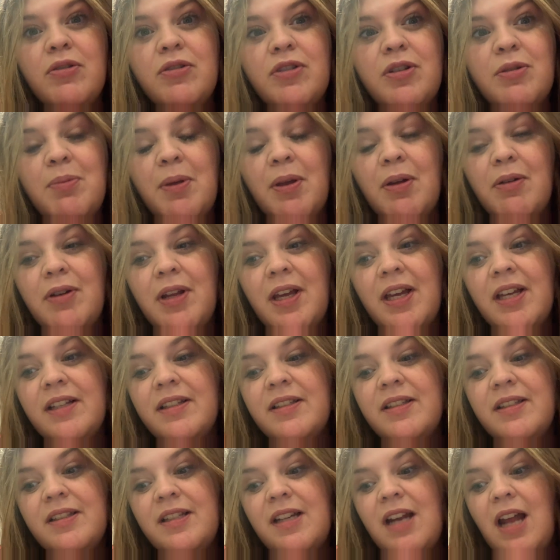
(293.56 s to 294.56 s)
to be
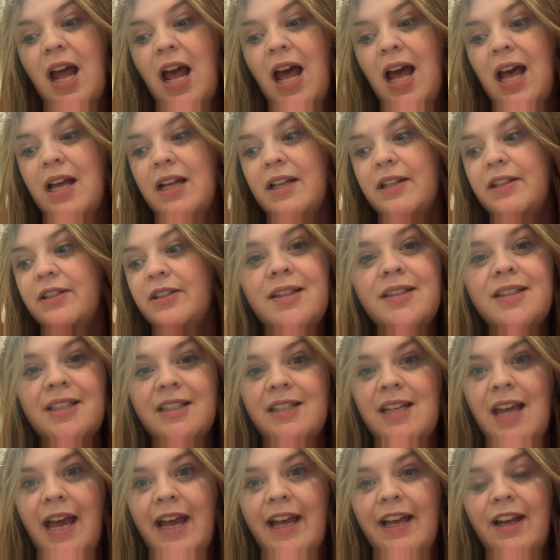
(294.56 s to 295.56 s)
honest. And
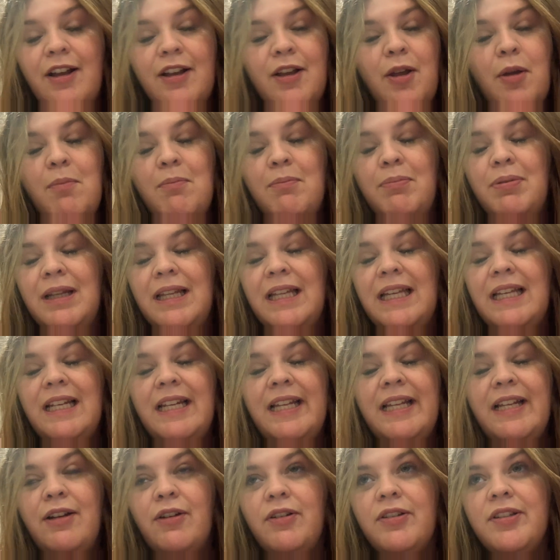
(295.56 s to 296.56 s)
today I
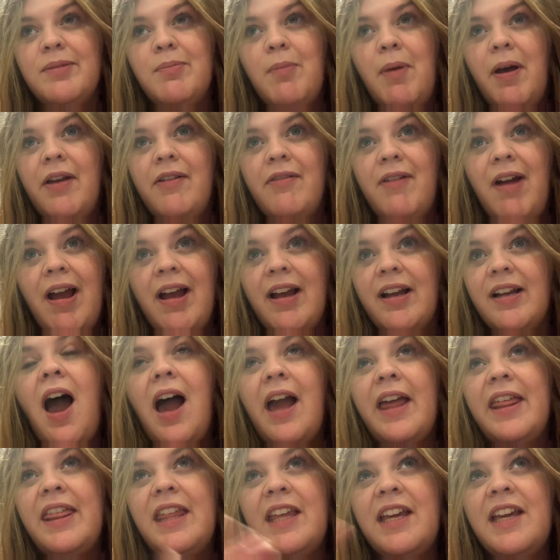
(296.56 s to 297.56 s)
completely lost my rag. I
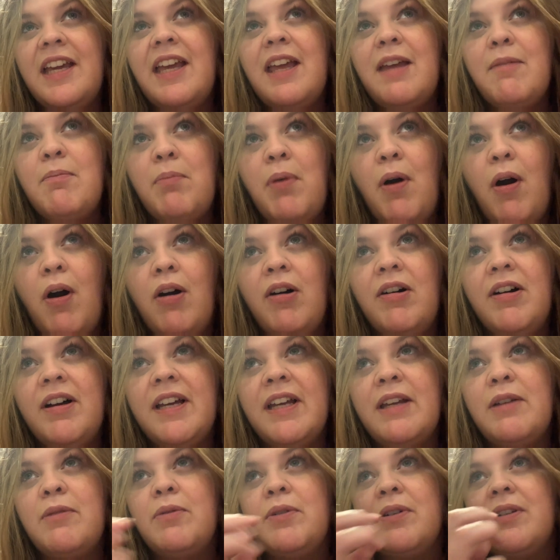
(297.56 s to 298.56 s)
think in part
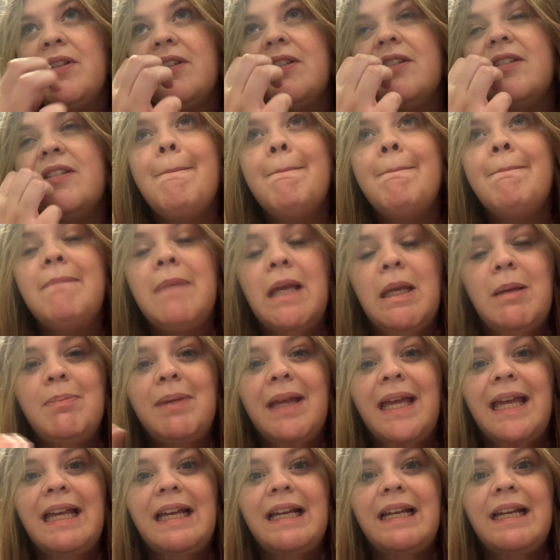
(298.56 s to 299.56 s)
it was me
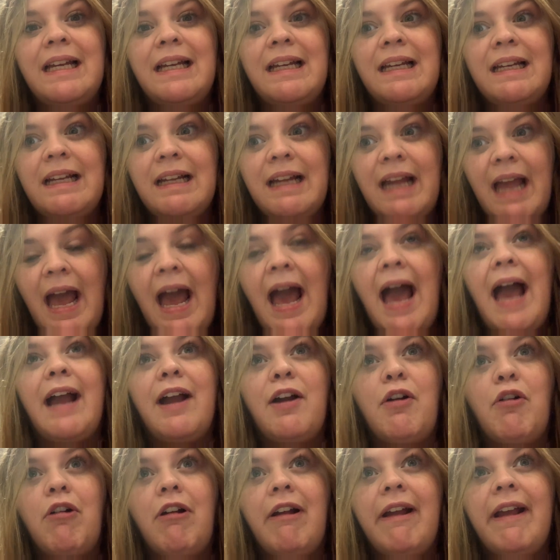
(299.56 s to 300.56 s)
being
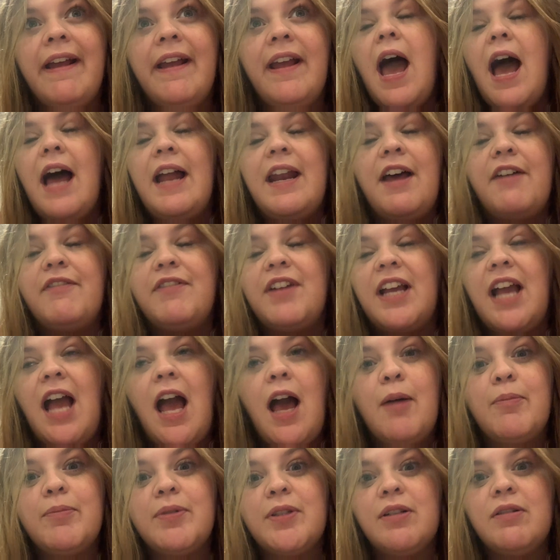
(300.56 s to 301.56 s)
hangry and having
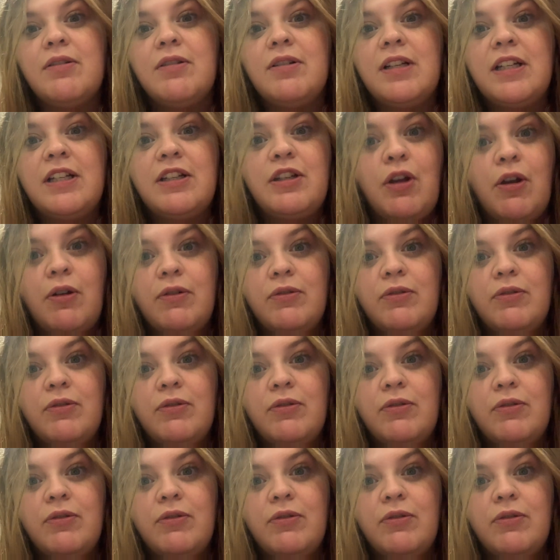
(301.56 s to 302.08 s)
absolutely no